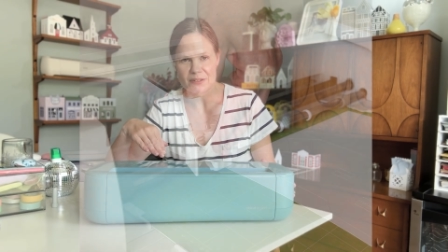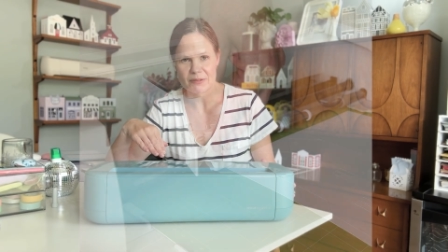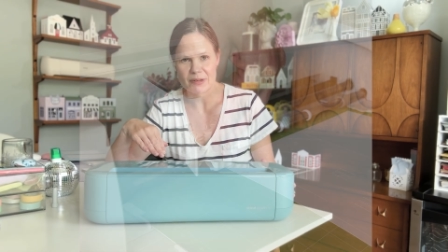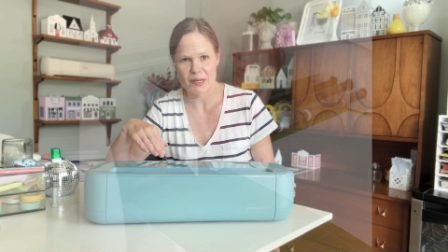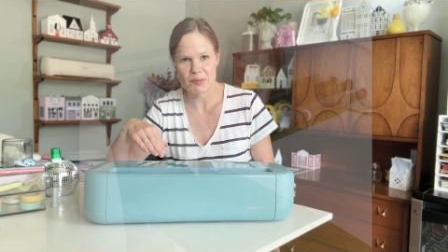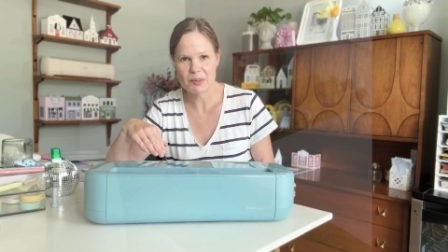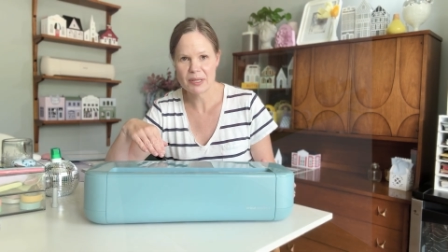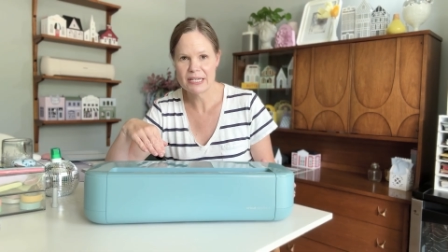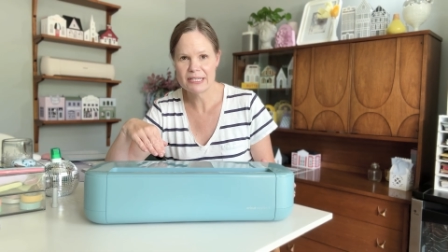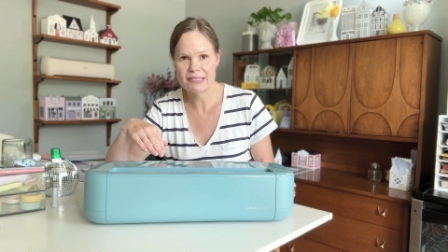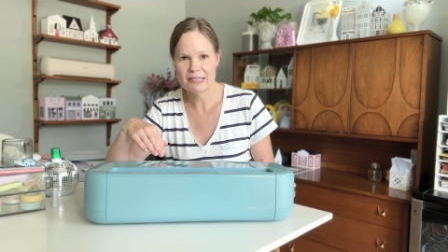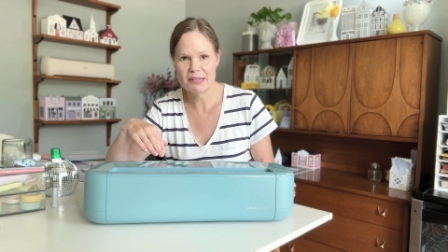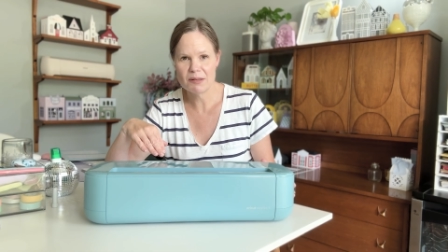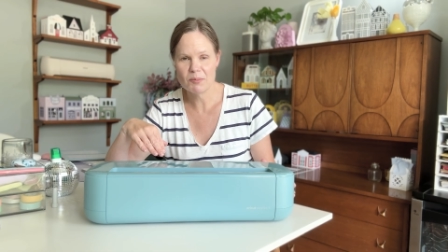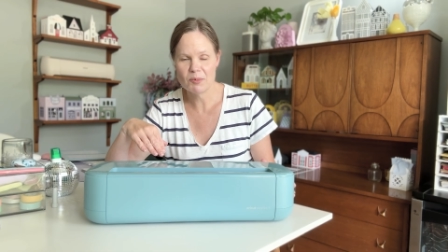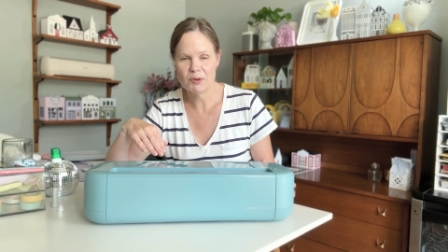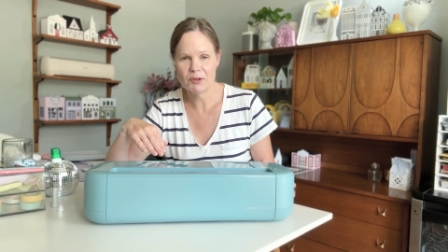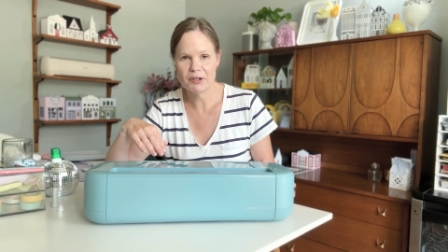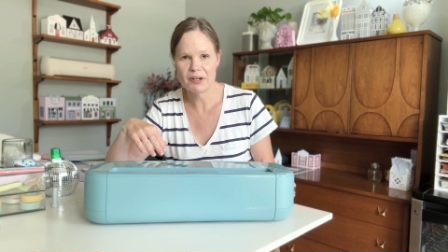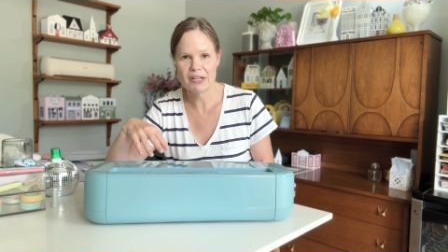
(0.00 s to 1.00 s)
right place
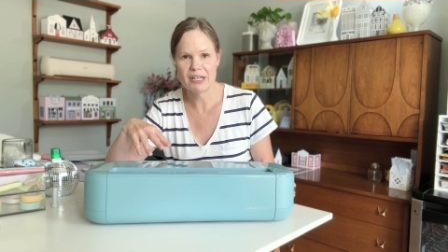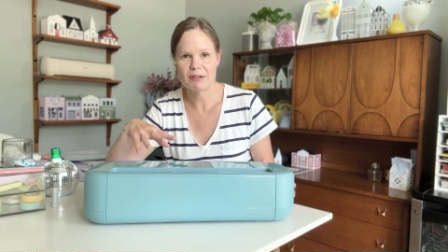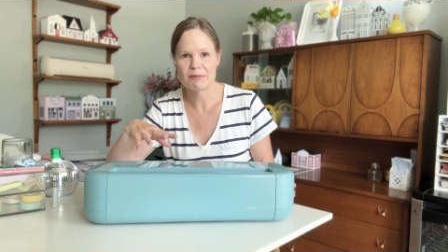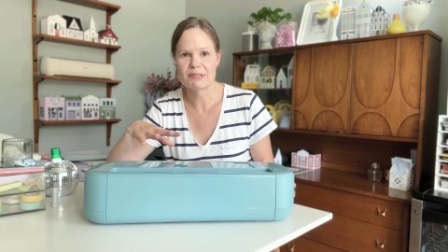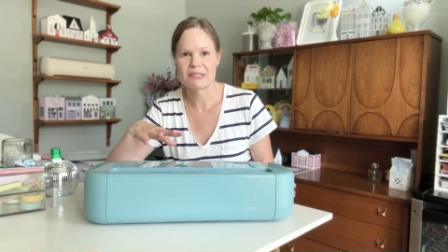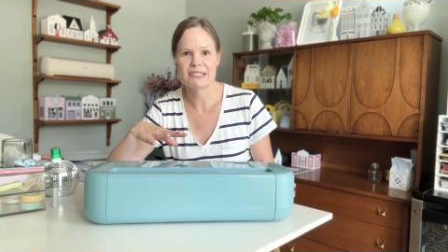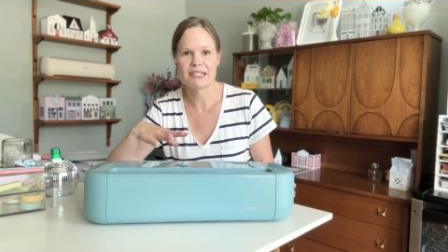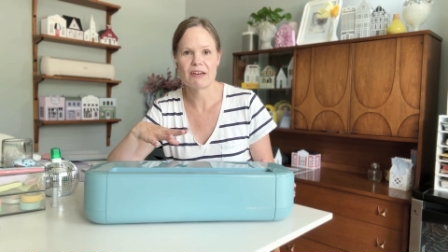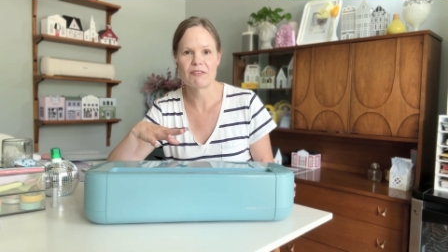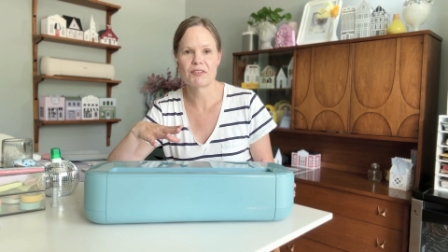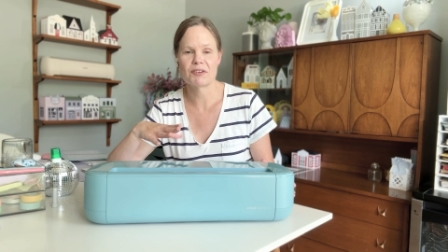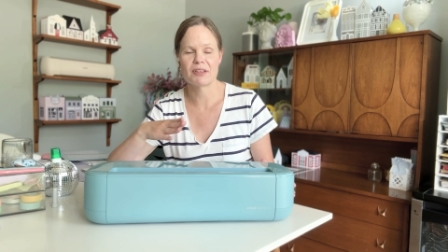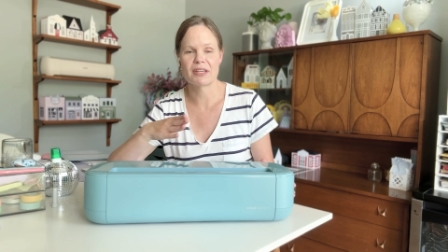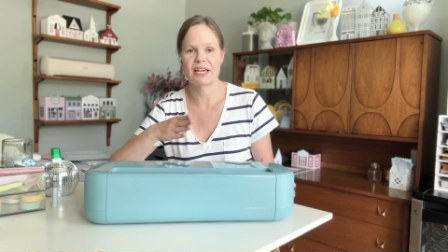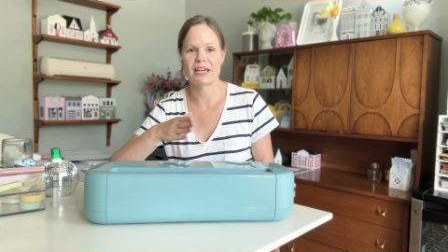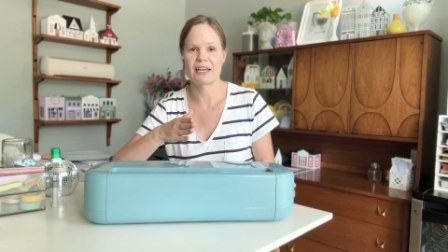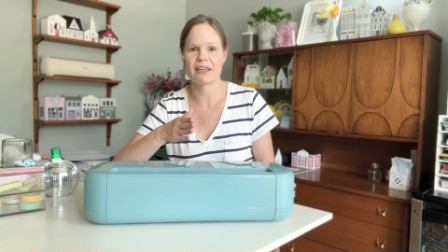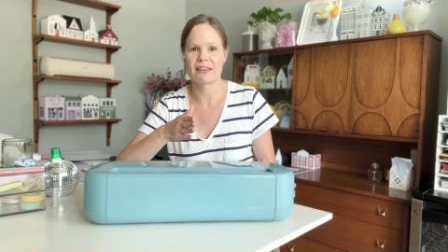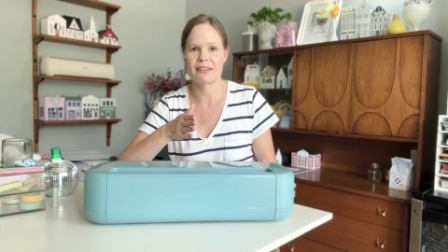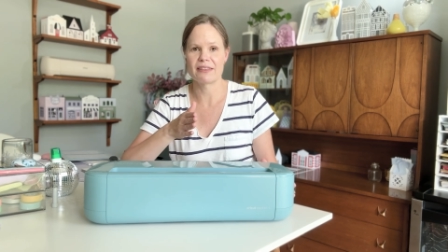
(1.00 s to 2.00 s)
anymore, and it was never like